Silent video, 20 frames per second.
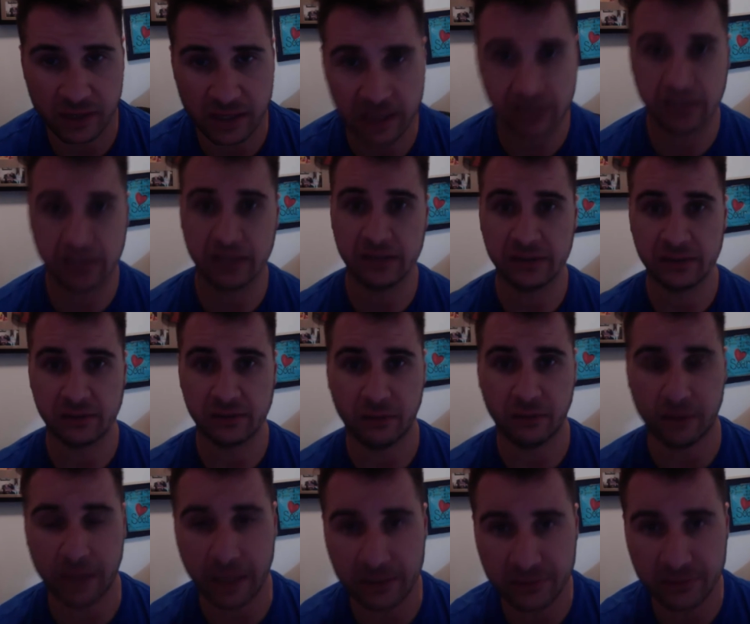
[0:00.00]
kidneys and
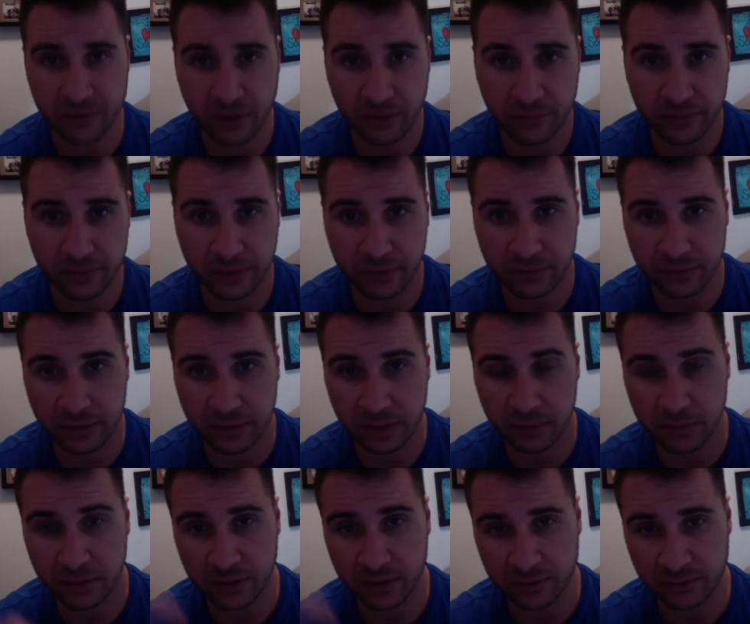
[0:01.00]
all that stuff and
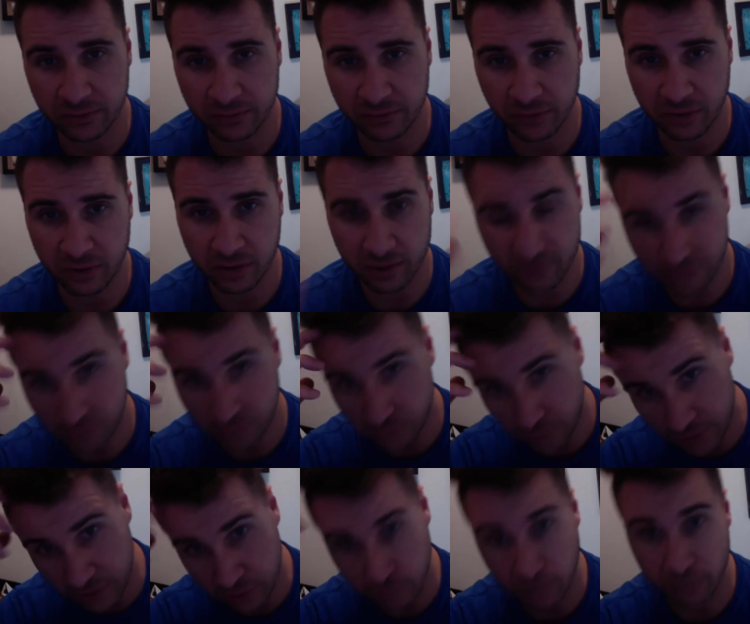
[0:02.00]
everything because of the
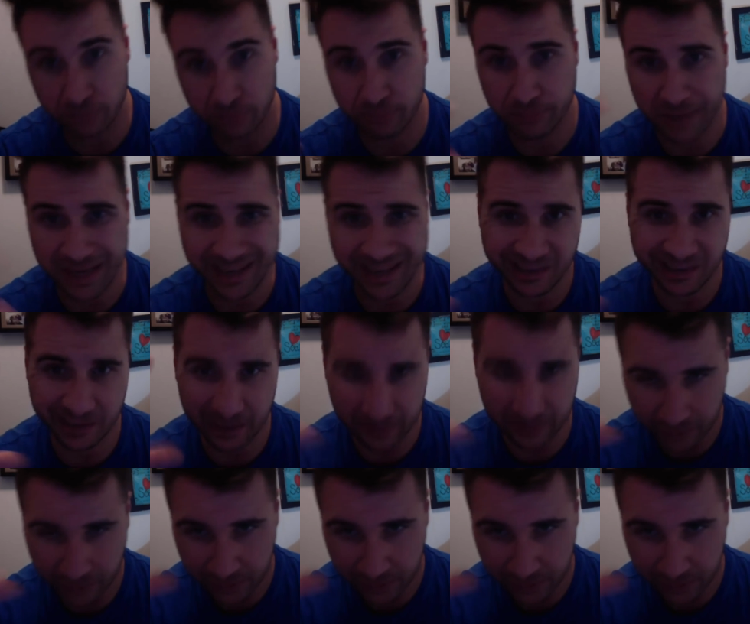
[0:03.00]
concentration. But mainly